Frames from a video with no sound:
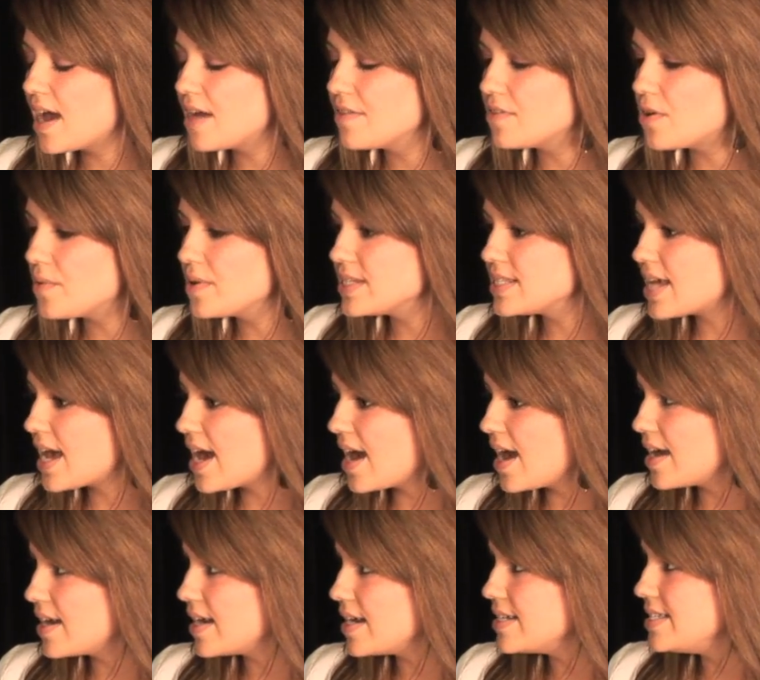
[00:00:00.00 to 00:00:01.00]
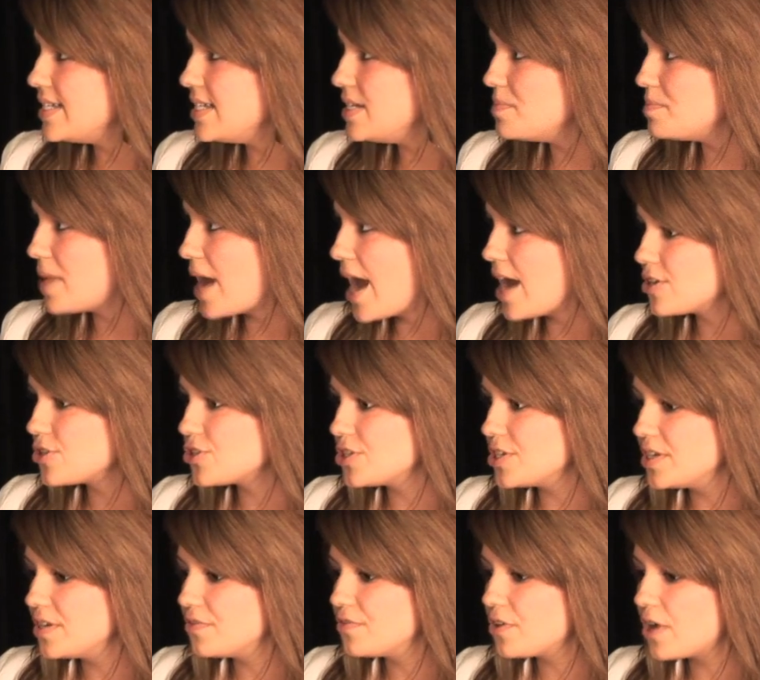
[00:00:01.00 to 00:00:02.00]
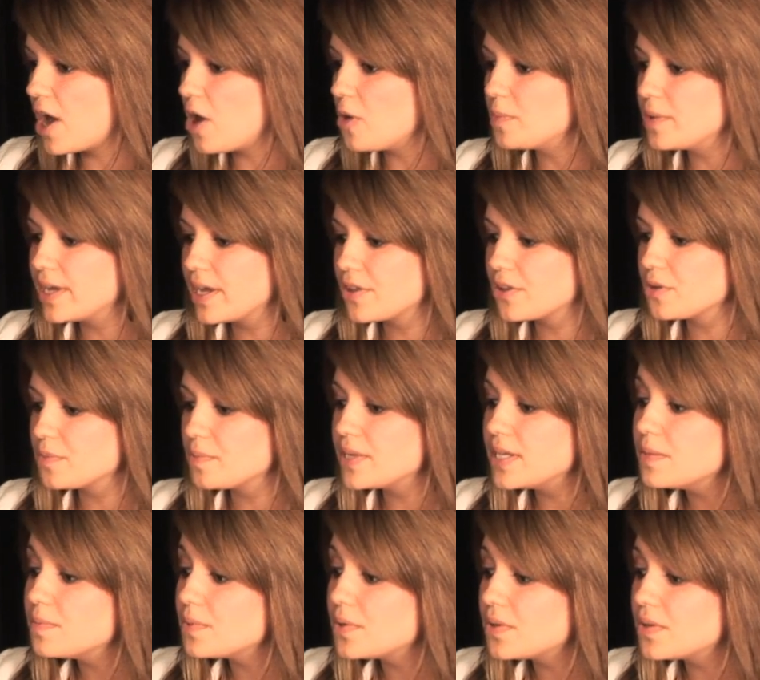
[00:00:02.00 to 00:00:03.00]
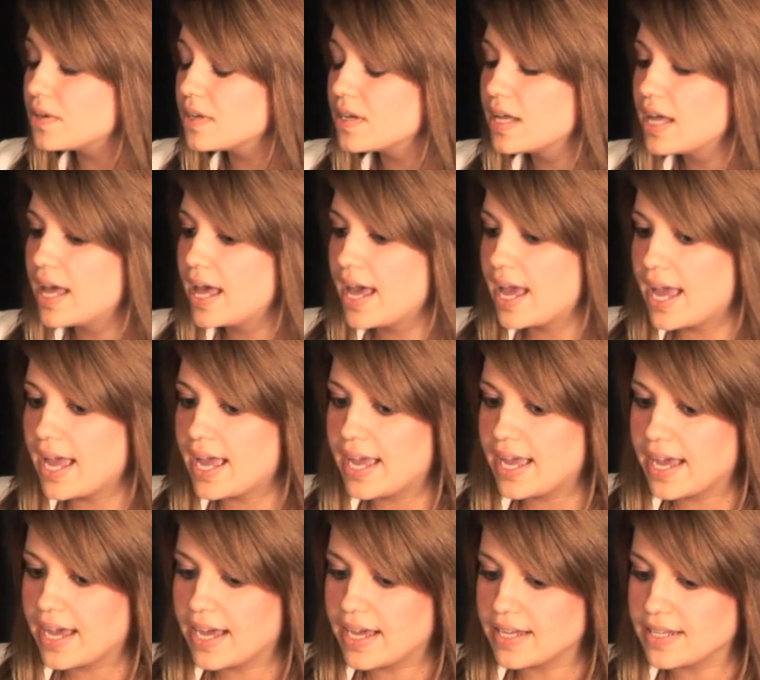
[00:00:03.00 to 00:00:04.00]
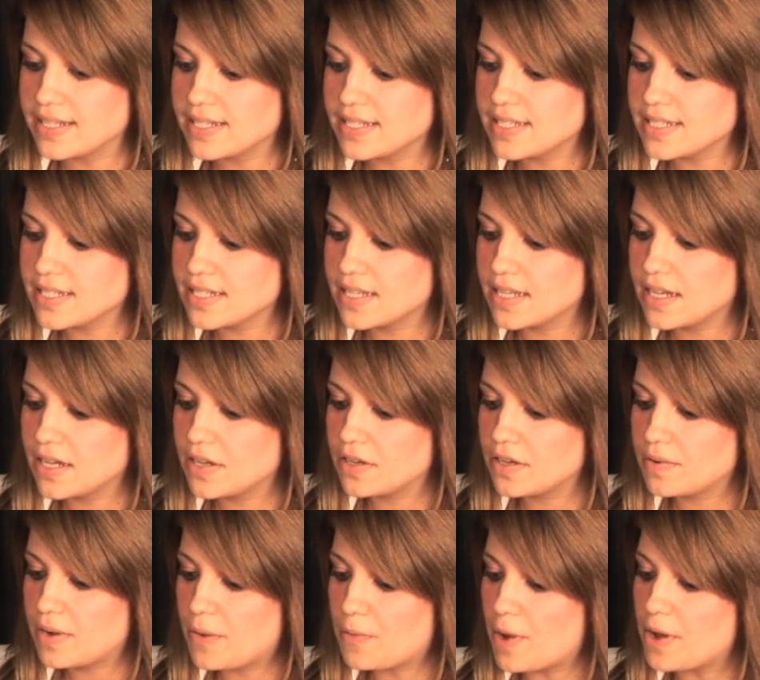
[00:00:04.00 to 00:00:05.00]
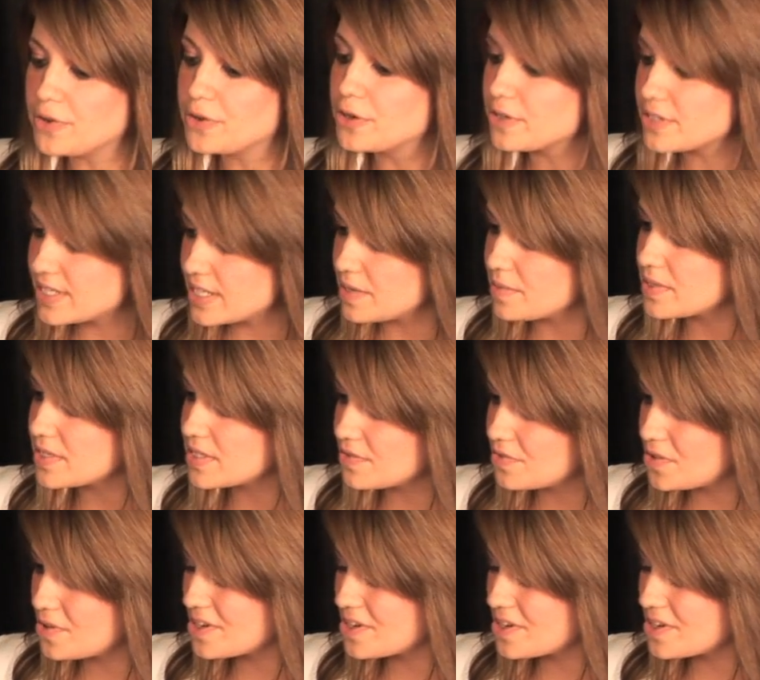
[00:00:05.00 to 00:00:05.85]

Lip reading: I've always had a deep passion for helping other people, and while nursing was of